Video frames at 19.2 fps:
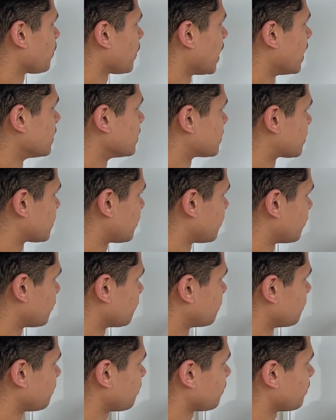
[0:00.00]
And
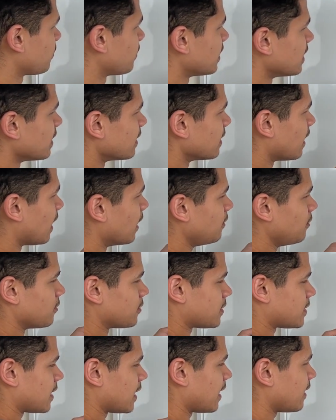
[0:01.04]
so
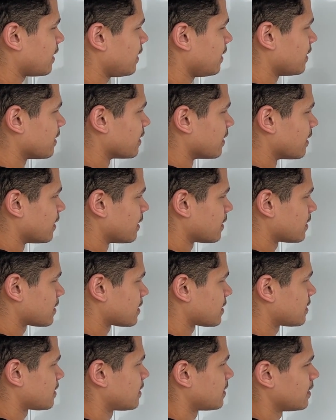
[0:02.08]
understanding
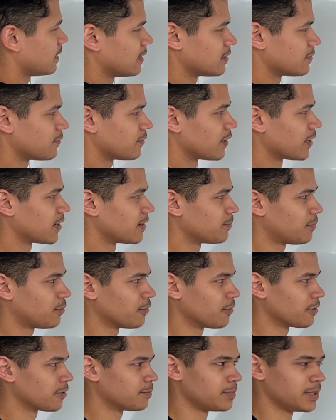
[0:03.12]
this is very
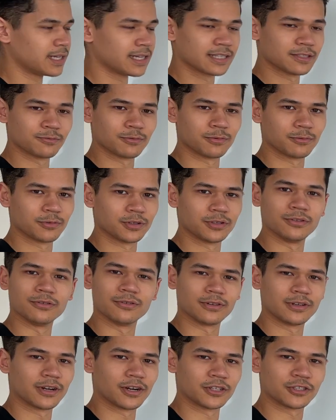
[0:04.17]
important because when we're
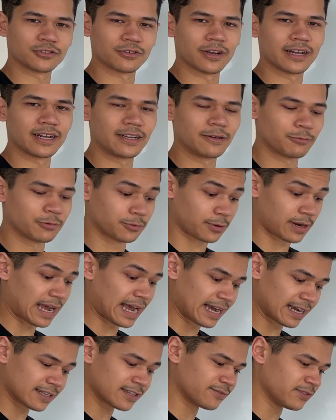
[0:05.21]
doing our training, when we're
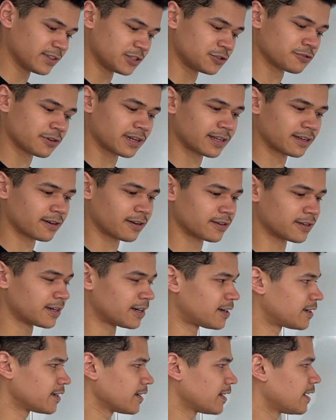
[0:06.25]
actively training our
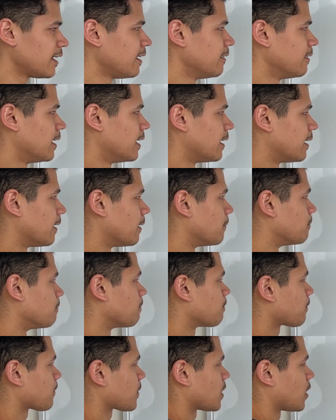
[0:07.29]
dog,
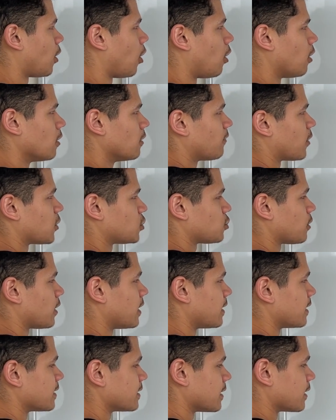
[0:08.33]
all of our
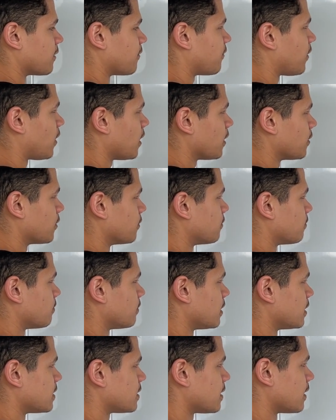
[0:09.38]
training is going to follow
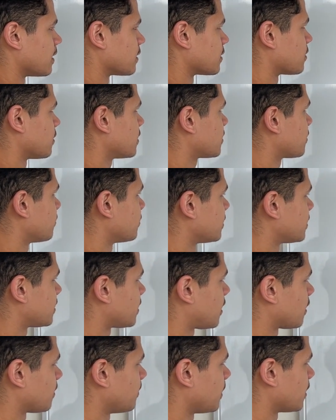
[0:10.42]
these things. So let's go ahead and
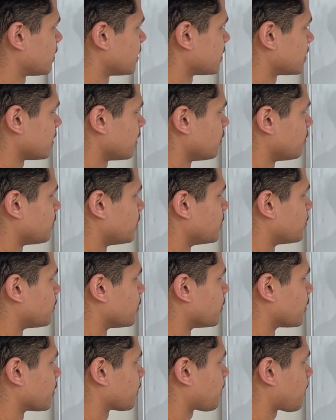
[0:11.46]
talk about this a little bit
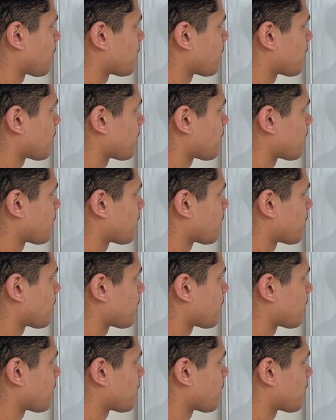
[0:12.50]
more.